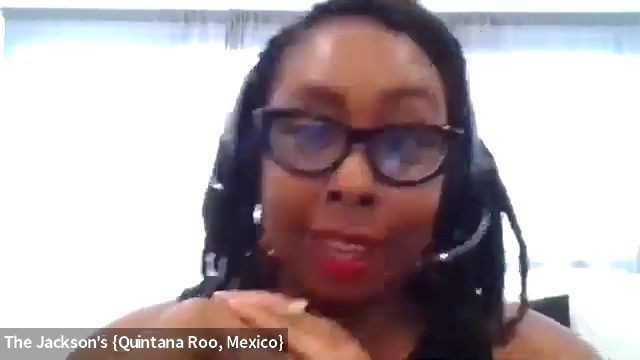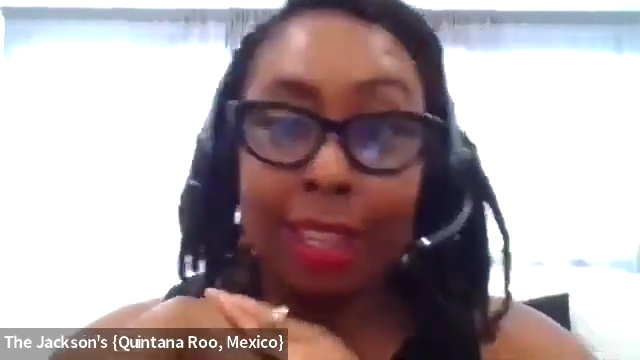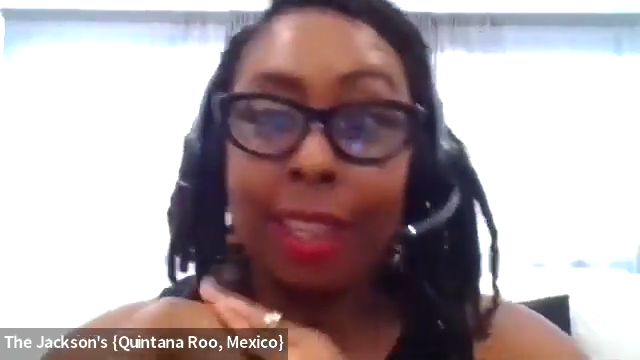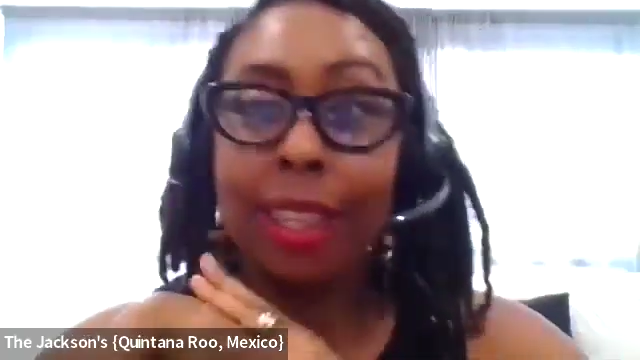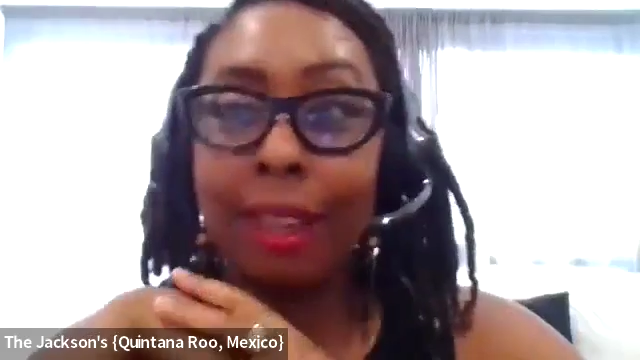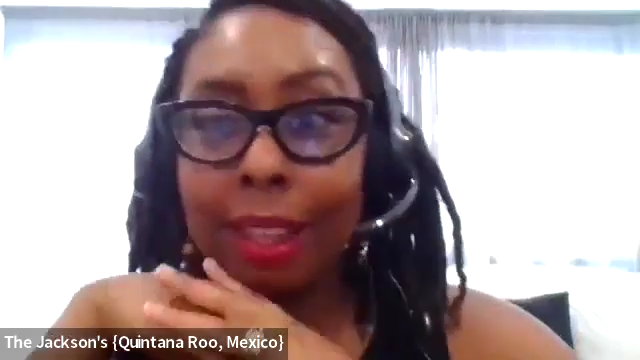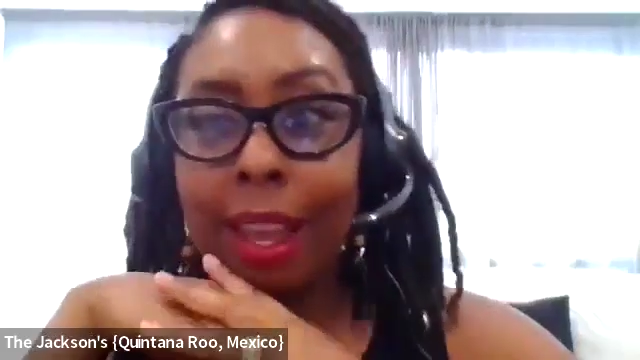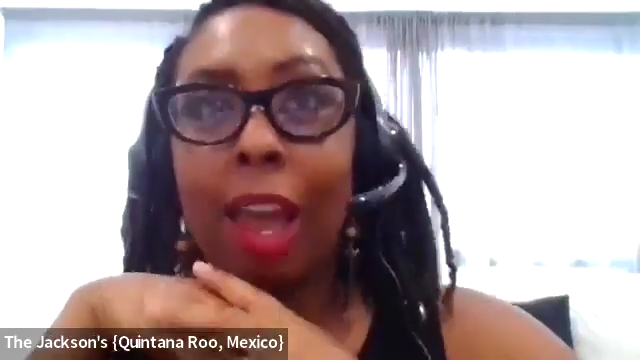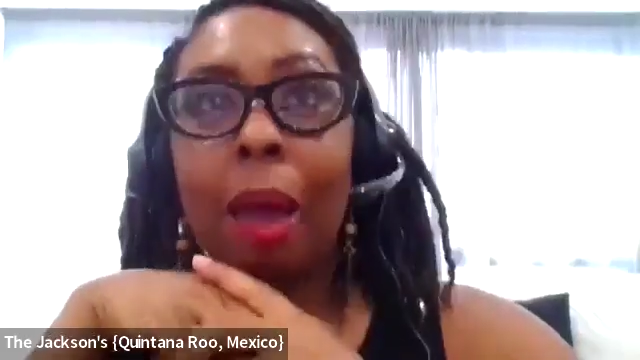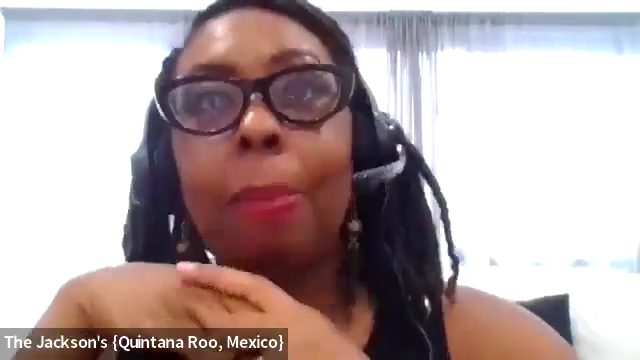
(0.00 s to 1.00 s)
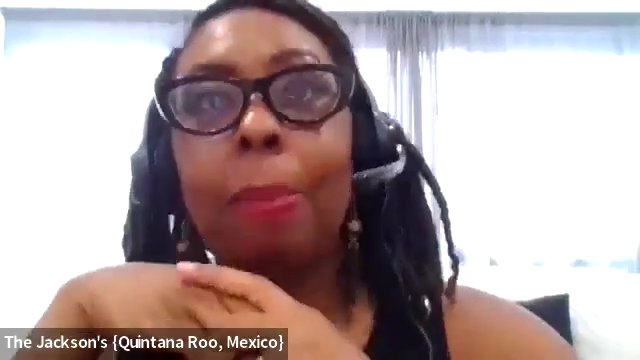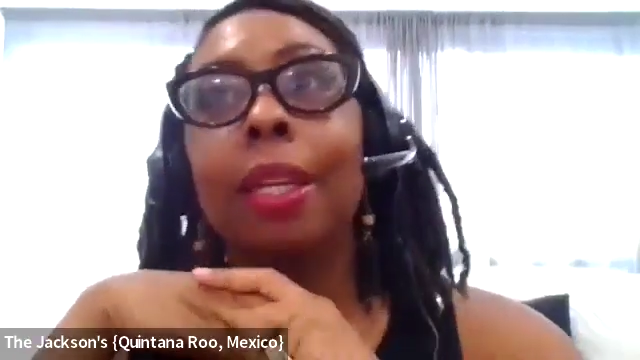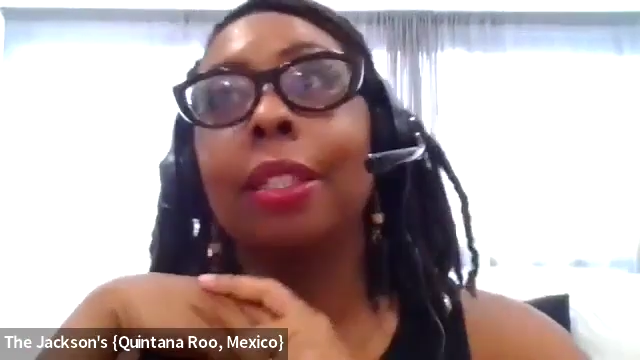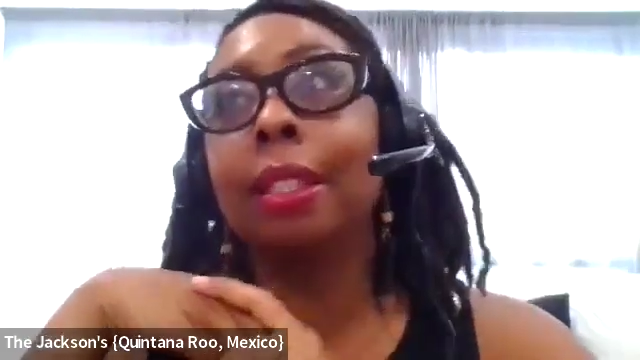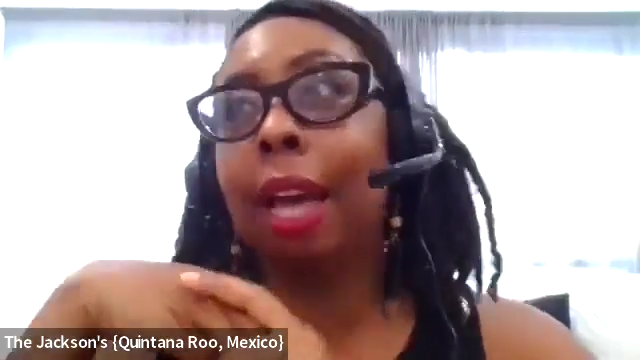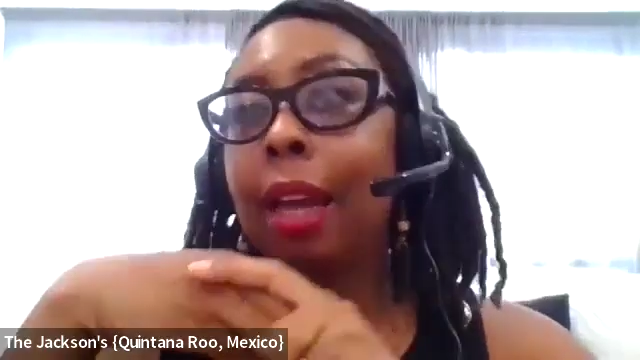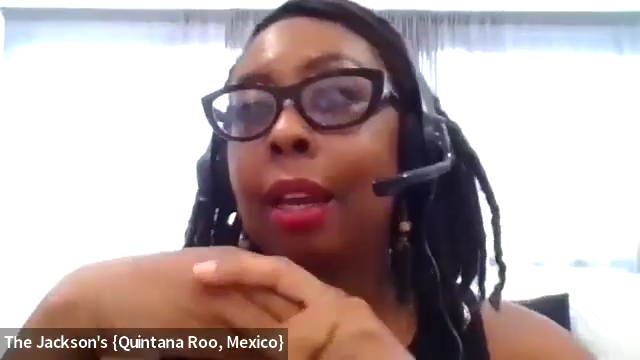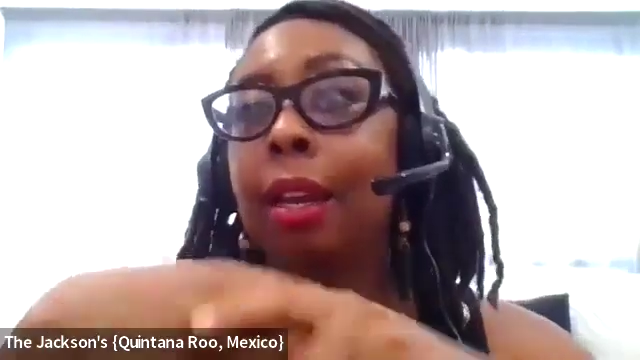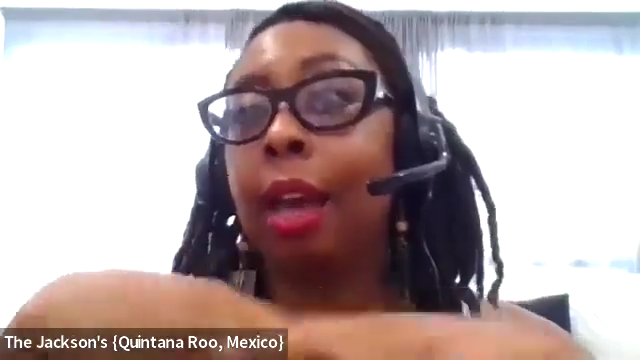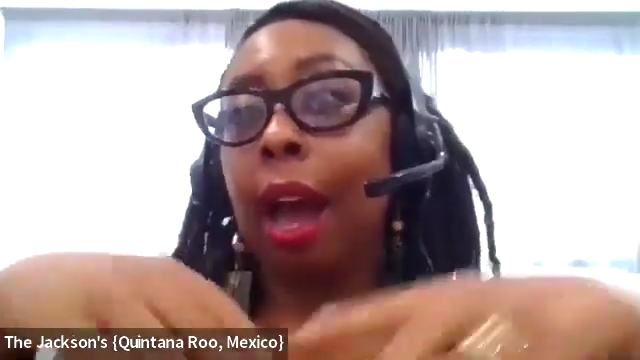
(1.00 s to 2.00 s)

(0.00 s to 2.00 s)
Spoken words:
second thing that happened is that